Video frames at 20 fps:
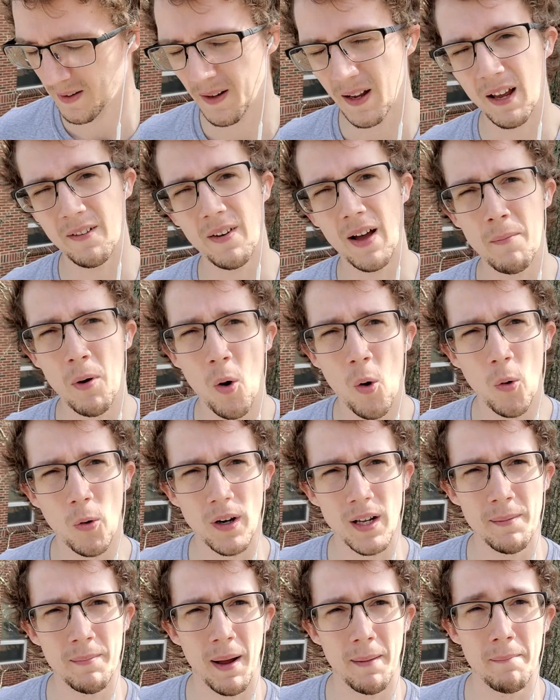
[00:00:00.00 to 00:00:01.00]
If I'm
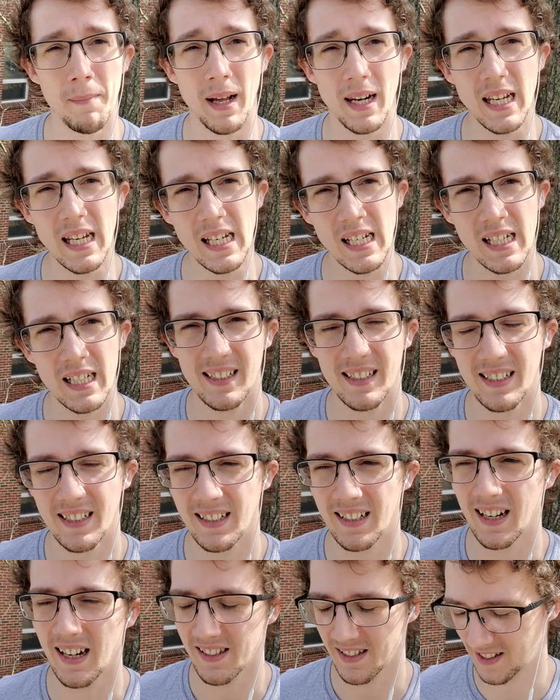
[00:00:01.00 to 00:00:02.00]
hoarding my money,
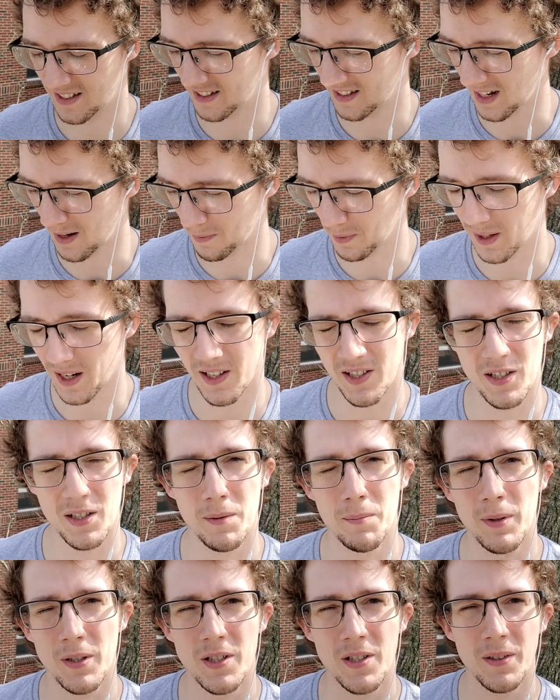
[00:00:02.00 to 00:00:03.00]
guys, this is application
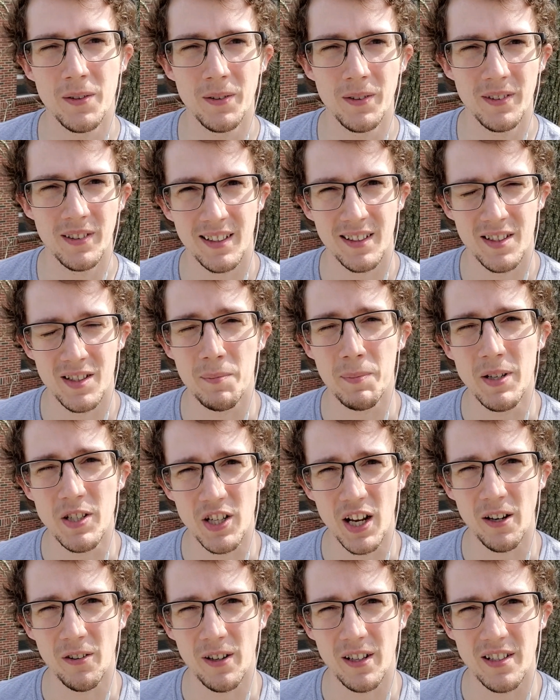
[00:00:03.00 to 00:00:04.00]
number 2, it's to be
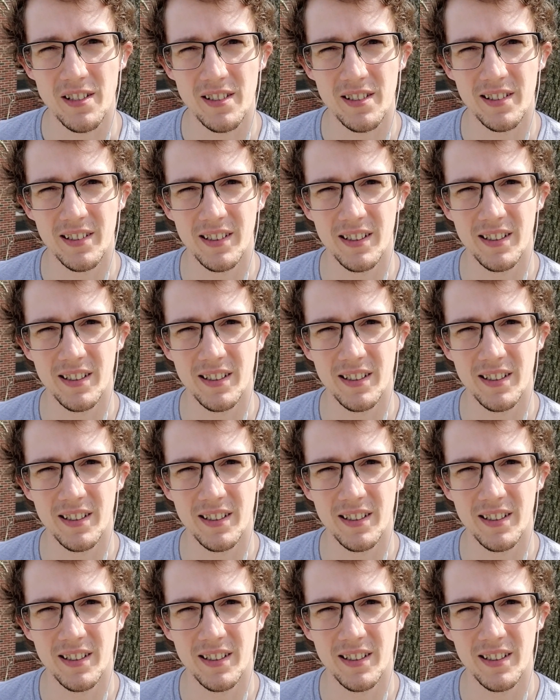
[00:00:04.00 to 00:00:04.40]
generous.